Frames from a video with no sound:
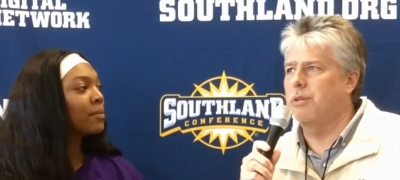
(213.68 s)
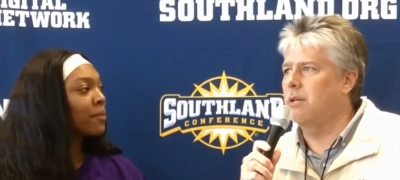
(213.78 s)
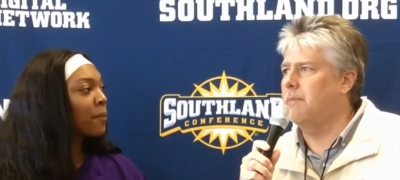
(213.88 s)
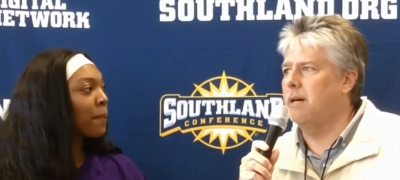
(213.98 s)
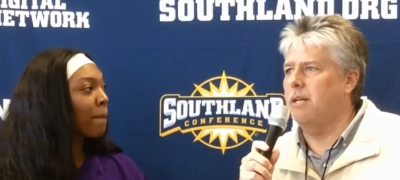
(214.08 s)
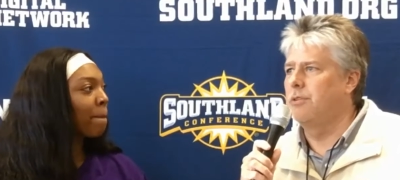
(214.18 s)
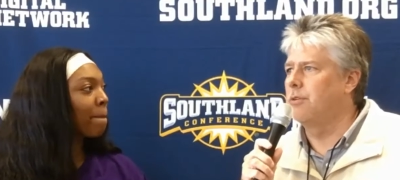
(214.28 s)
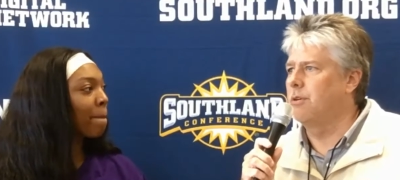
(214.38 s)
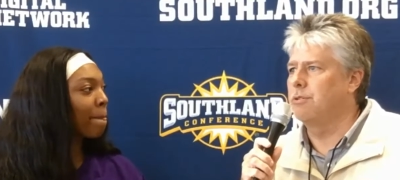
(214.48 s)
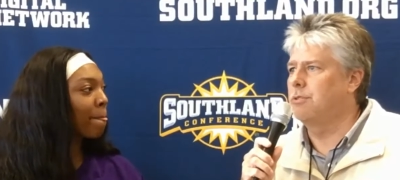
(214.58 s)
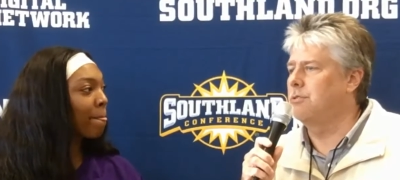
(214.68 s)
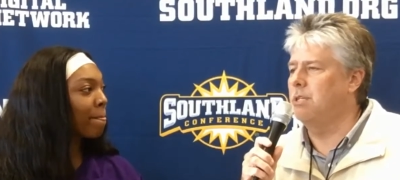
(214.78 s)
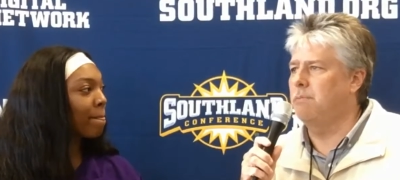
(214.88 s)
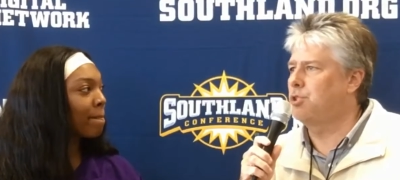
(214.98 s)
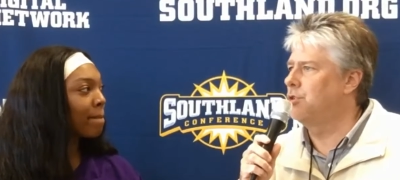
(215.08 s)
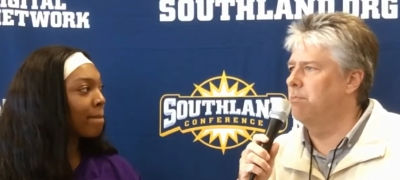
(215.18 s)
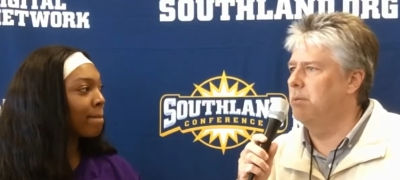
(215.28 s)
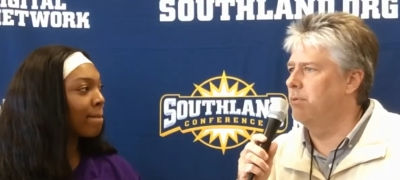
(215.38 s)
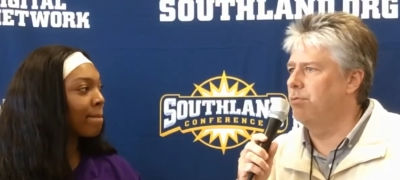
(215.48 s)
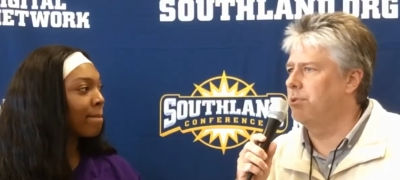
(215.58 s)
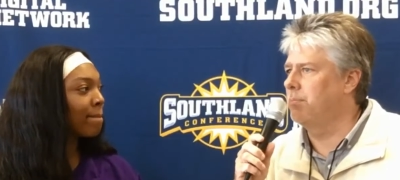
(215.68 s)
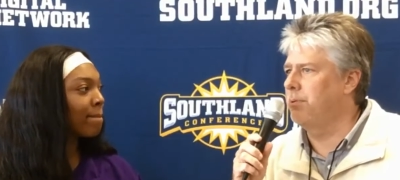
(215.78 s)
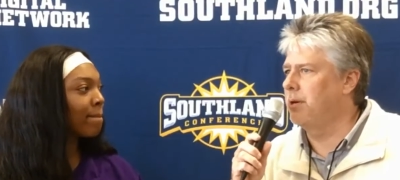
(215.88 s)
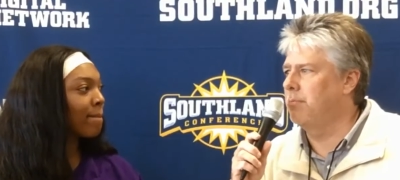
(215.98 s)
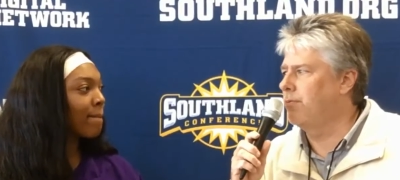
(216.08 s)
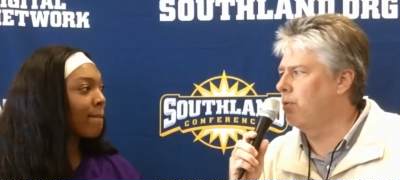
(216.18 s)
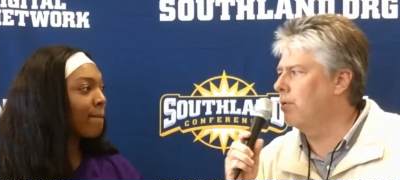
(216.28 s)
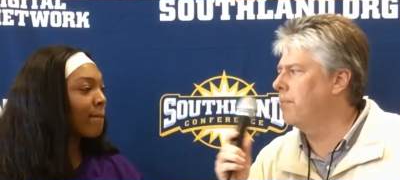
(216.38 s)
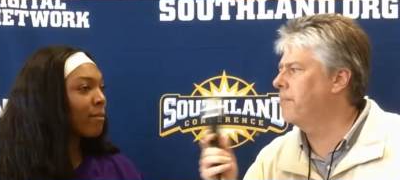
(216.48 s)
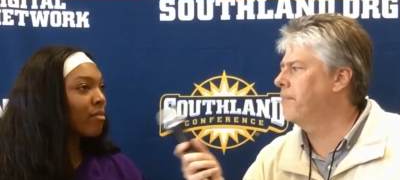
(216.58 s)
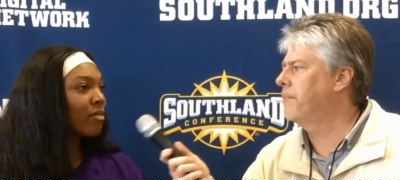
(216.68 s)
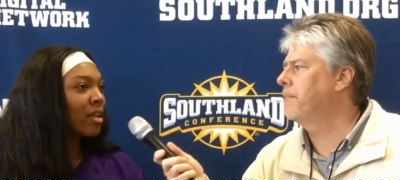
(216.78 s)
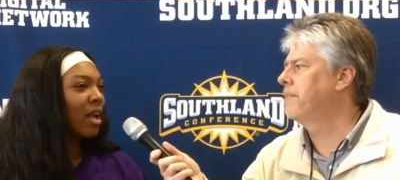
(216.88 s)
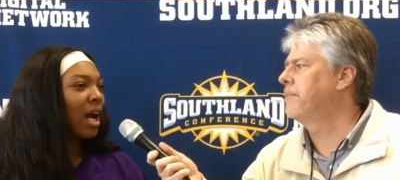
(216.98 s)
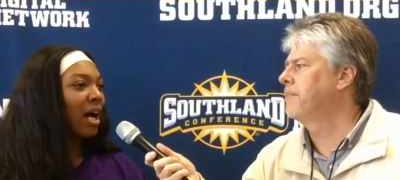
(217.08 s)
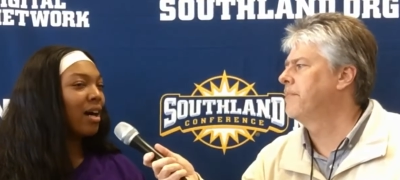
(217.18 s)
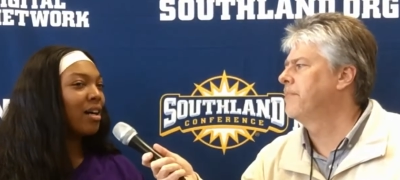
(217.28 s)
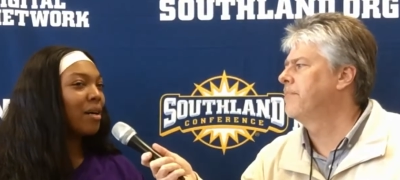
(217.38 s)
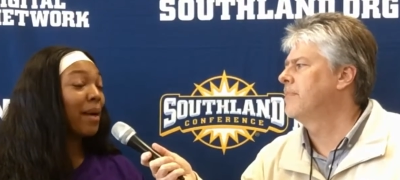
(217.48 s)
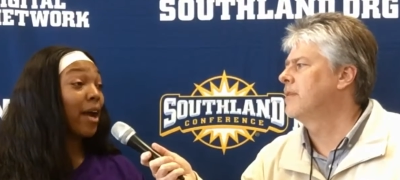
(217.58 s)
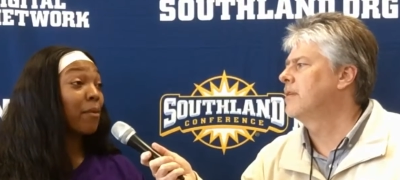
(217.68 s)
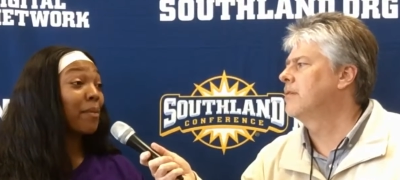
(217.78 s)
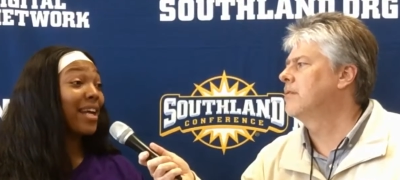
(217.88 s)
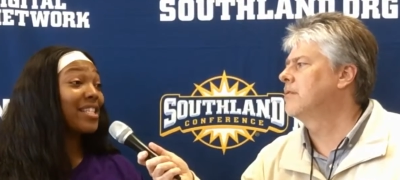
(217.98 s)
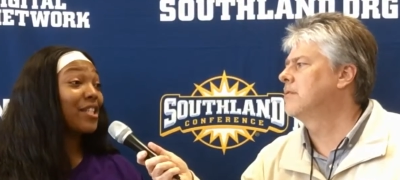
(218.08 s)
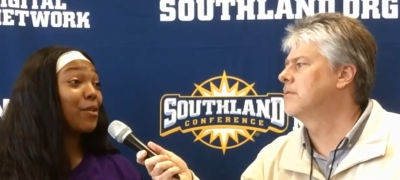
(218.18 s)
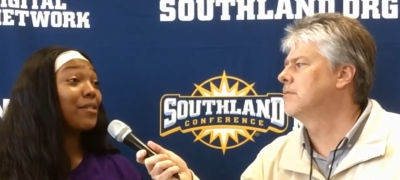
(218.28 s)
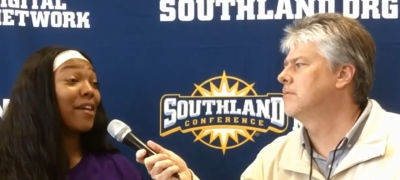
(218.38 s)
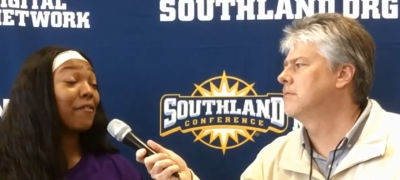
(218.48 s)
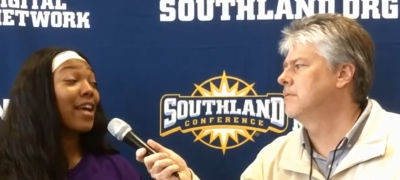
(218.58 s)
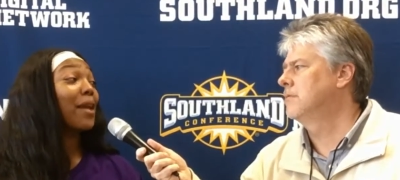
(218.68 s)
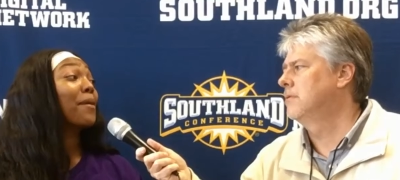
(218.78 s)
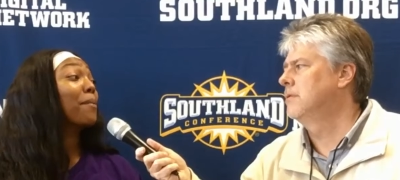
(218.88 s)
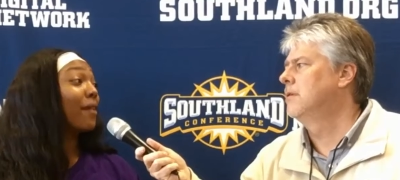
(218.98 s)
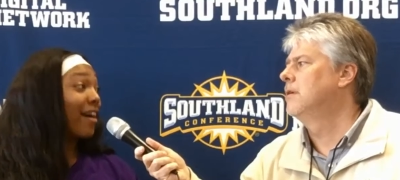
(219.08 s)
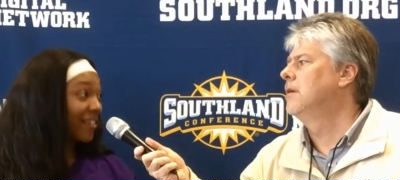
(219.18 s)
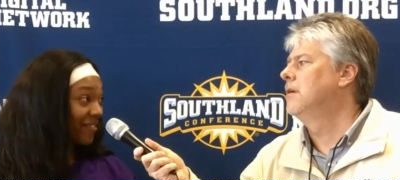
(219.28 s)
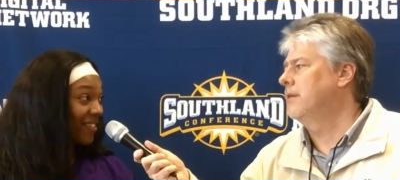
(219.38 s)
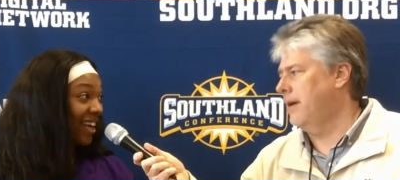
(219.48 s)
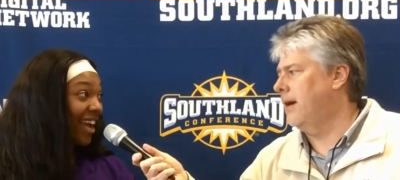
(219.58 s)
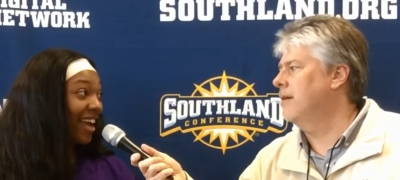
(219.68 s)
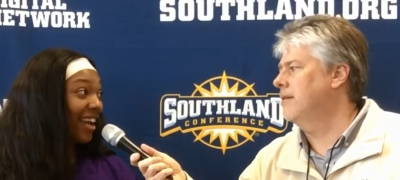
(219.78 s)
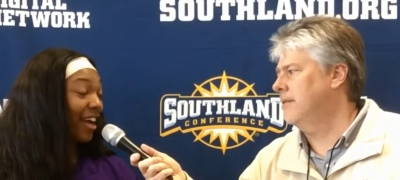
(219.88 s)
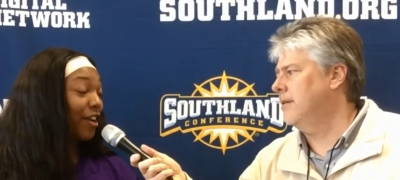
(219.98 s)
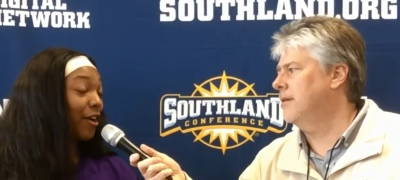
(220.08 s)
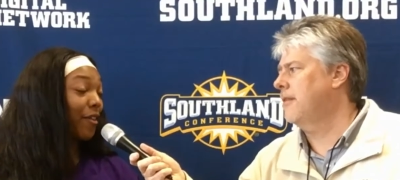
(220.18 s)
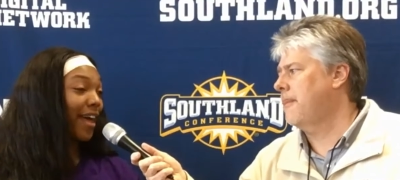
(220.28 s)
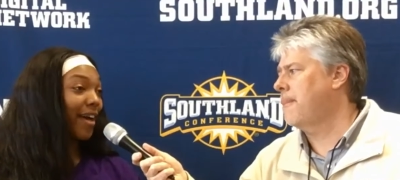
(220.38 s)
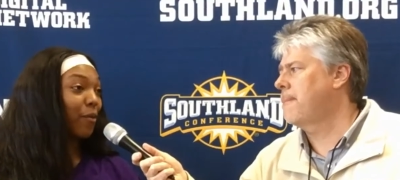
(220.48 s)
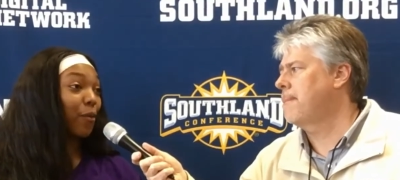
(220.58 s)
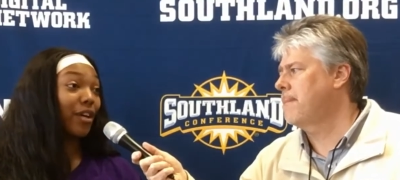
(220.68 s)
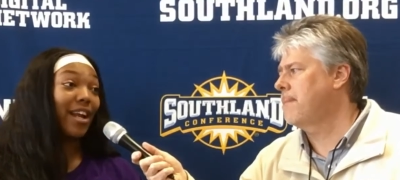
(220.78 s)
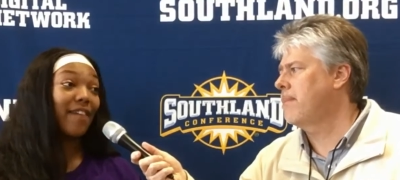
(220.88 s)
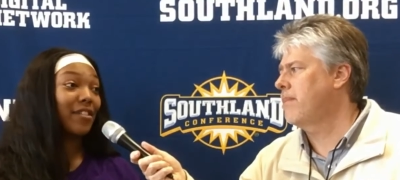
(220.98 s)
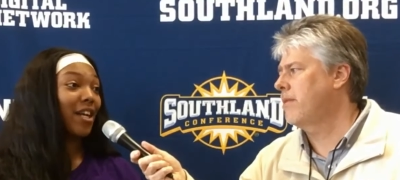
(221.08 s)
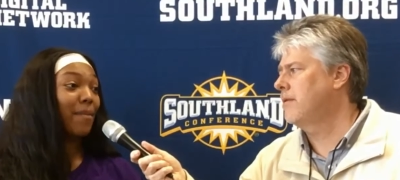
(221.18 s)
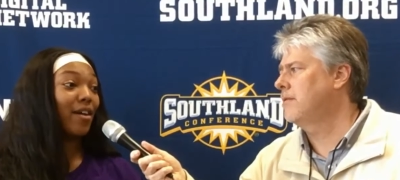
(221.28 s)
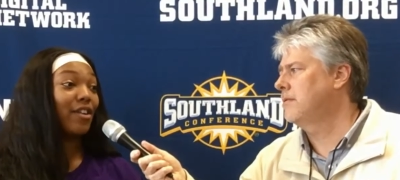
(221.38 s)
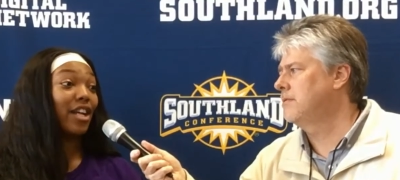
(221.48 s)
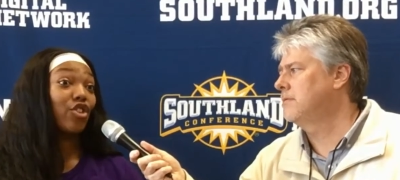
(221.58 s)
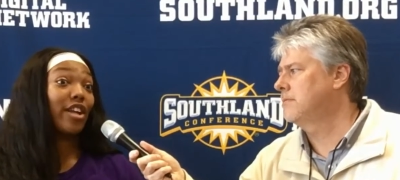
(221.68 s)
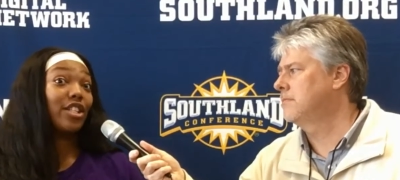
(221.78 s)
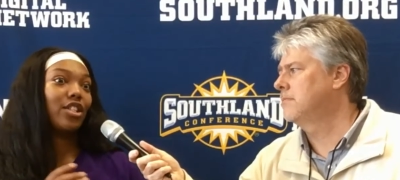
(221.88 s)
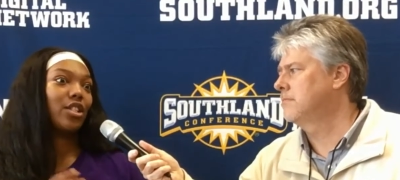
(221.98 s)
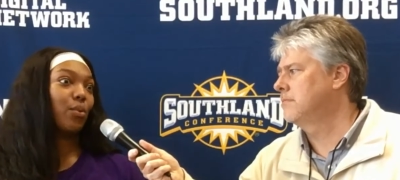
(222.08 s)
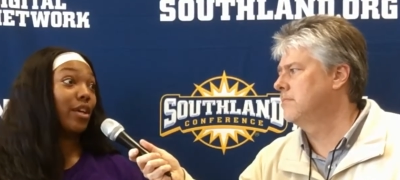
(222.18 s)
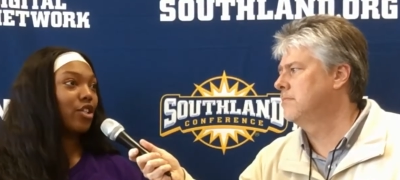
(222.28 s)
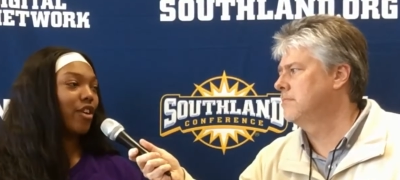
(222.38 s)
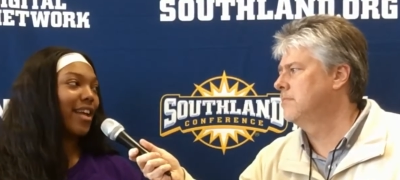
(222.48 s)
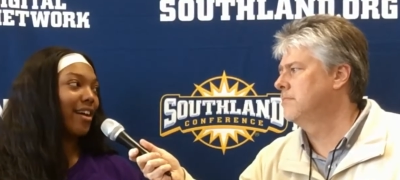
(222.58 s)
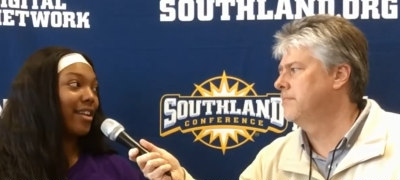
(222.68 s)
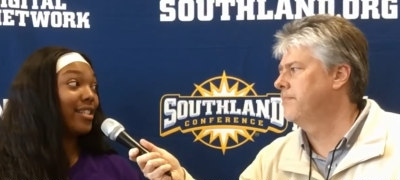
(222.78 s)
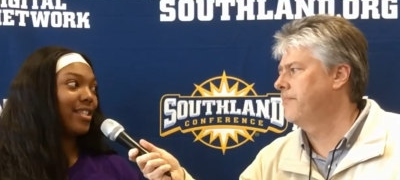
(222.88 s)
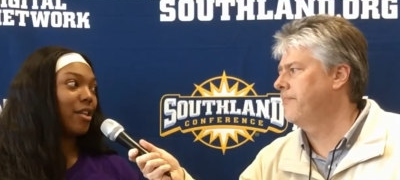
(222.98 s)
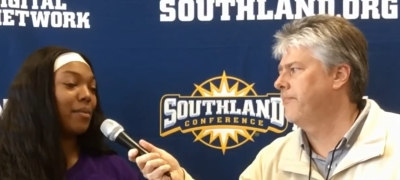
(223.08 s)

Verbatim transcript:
Speaker 1: of think about either of those two teams that you remember from when you played them before?
Speaker 2: Um, I remember ACU definitely had a big block. And I know that we're going to have to come out not trying to just swing straight down into